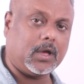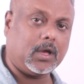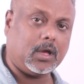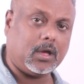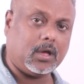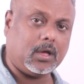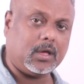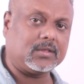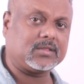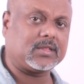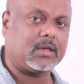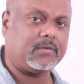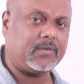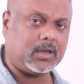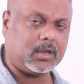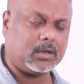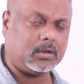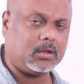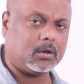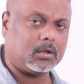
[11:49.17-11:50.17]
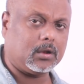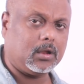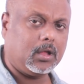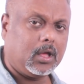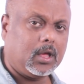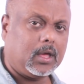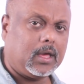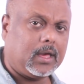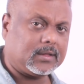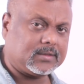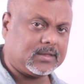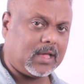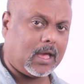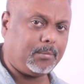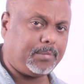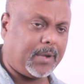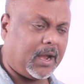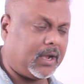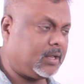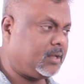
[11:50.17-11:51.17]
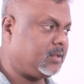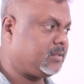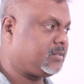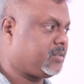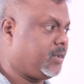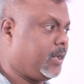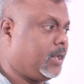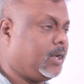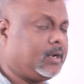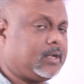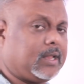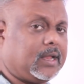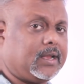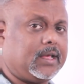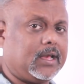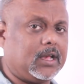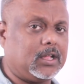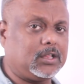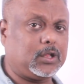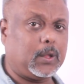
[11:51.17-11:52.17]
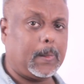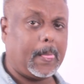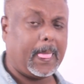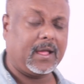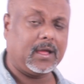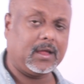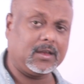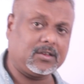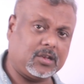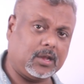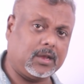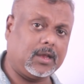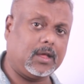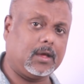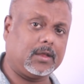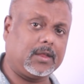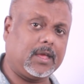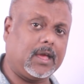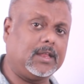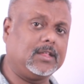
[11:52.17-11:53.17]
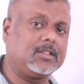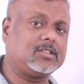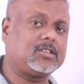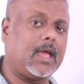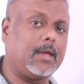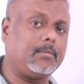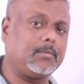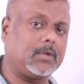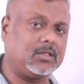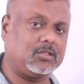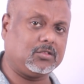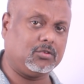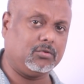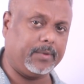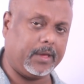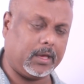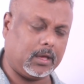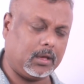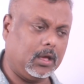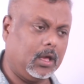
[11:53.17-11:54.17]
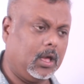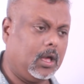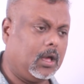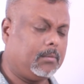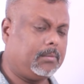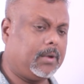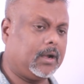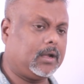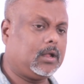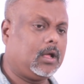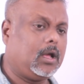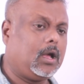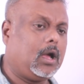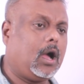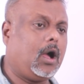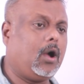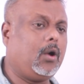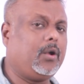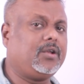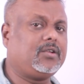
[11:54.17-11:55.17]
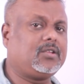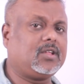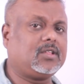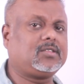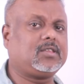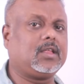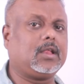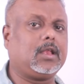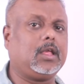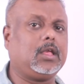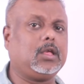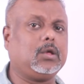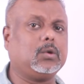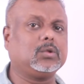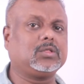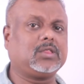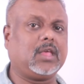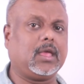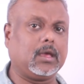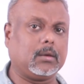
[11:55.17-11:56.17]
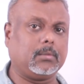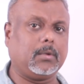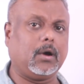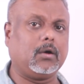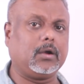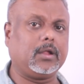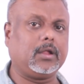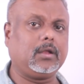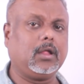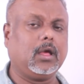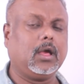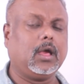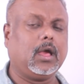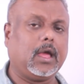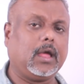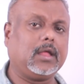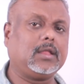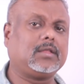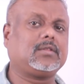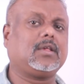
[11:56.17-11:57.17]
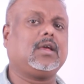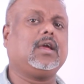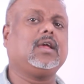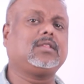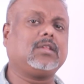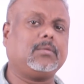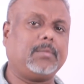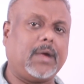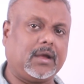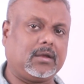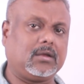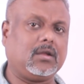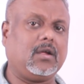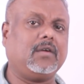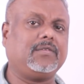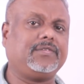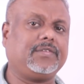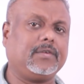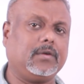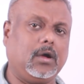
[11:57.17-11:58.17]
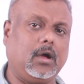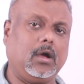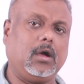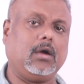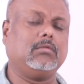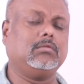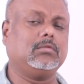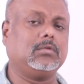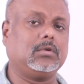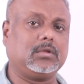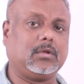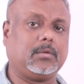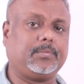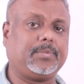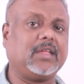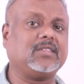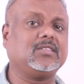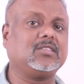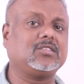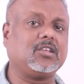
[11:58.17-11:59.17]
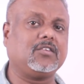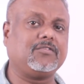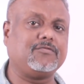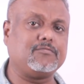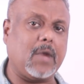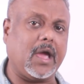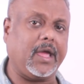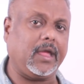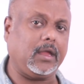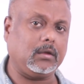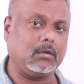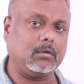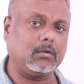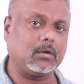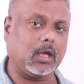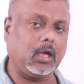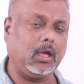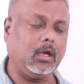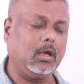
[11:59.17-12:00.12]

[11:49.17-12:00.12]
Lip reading: is given in your exam pattern is really tedious, it really is time consuming, but how interestingly you think about it is it's a matter of presence of mind, okay.